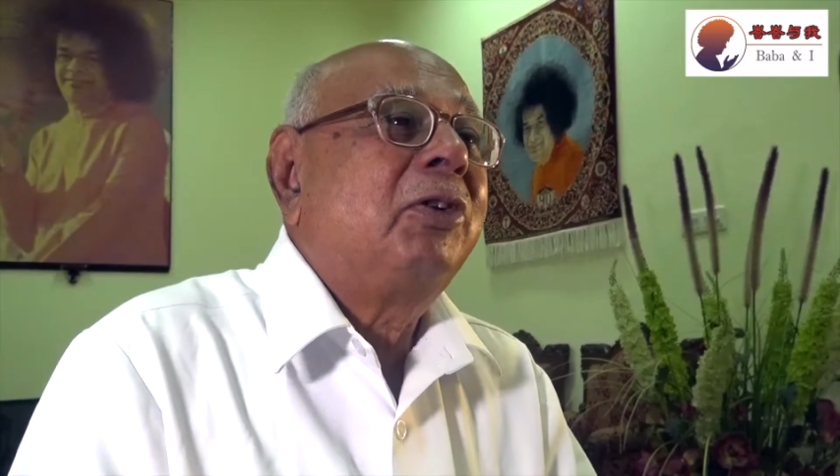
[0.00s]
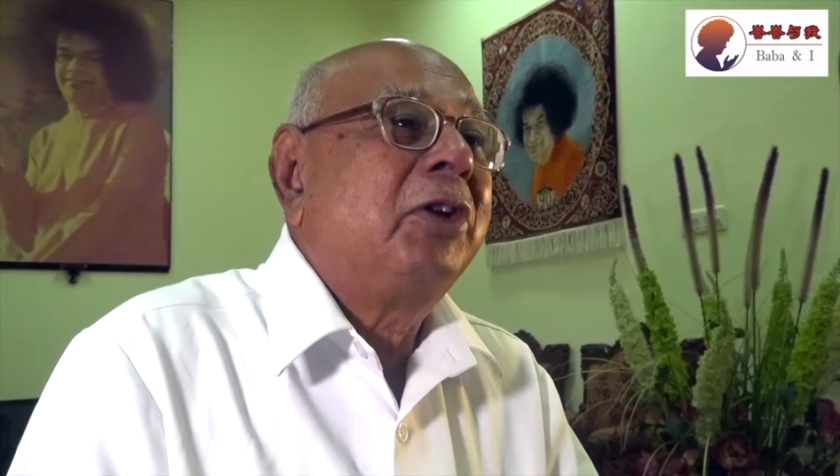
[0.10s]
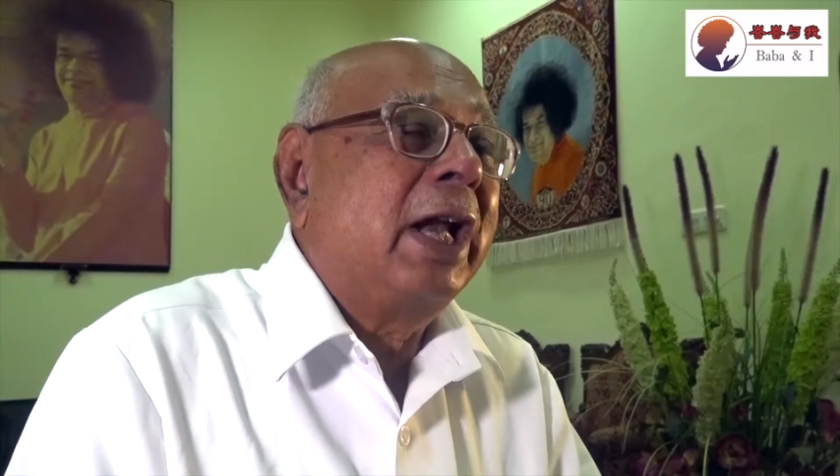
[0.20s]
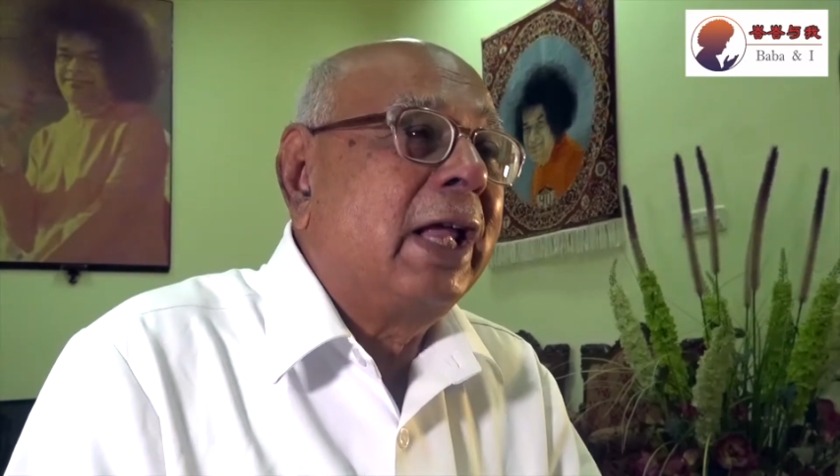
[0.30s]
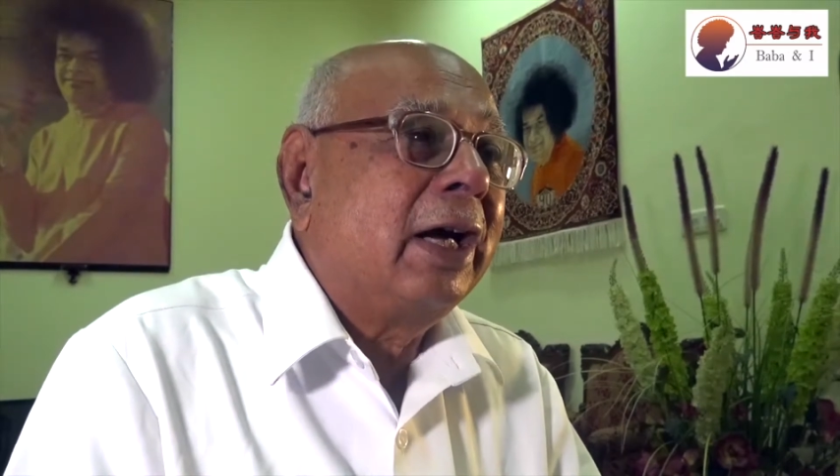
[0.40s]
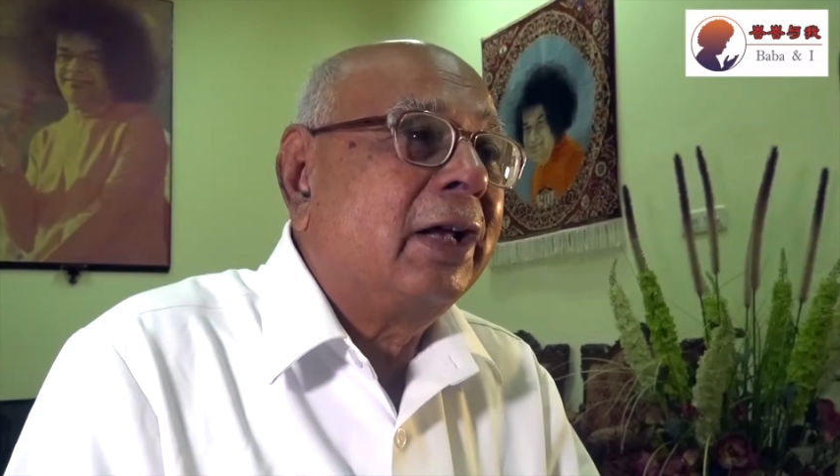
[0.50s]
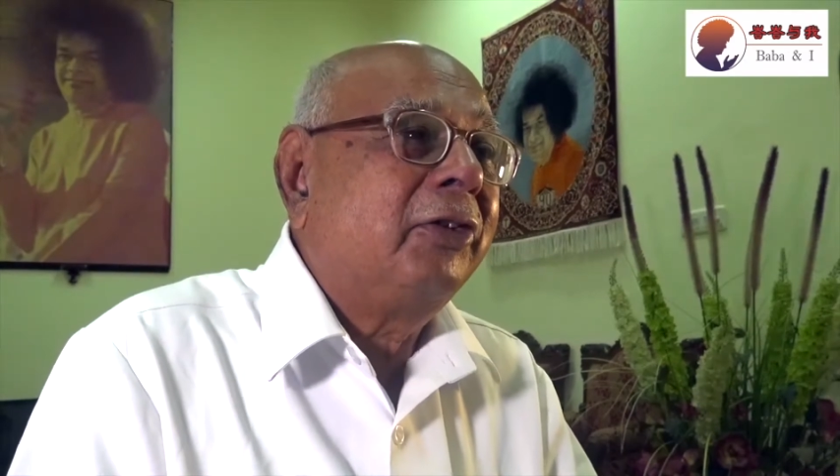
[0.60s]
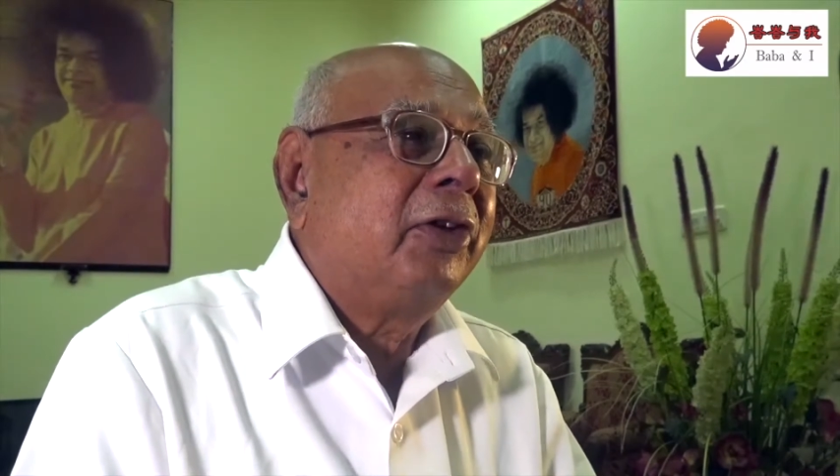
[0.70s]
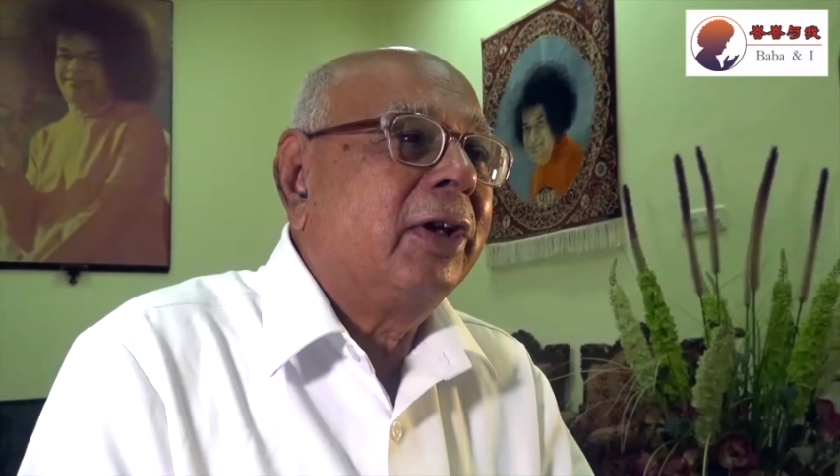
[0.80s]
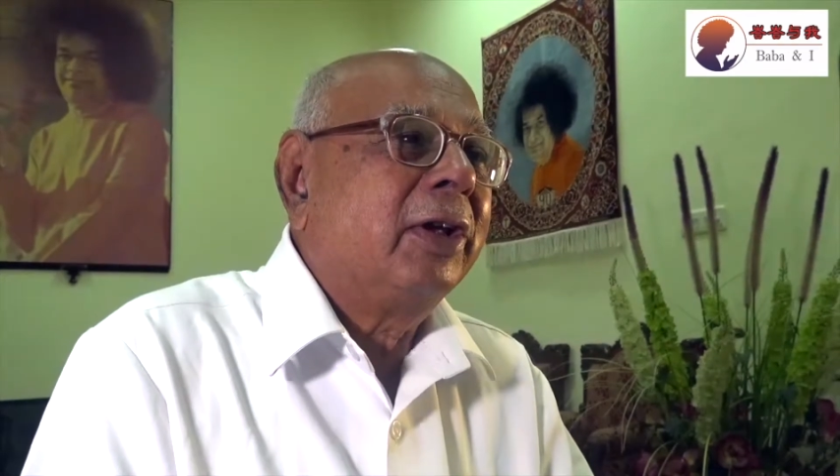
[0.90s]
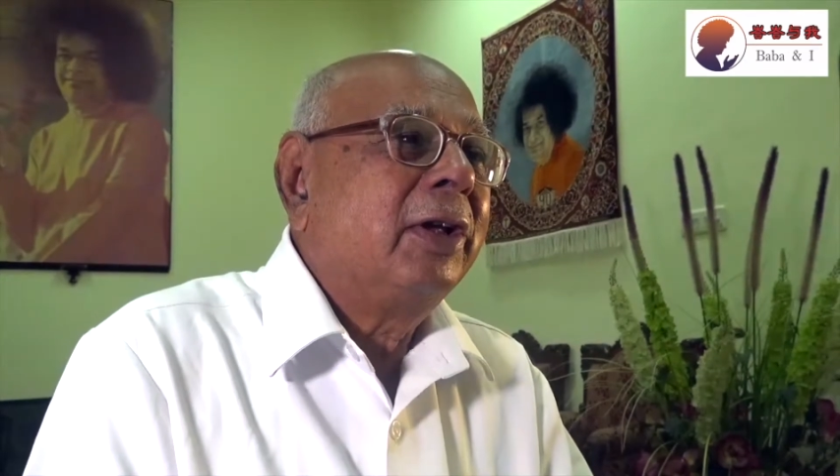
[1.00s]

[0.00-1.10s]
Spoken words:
should I answer?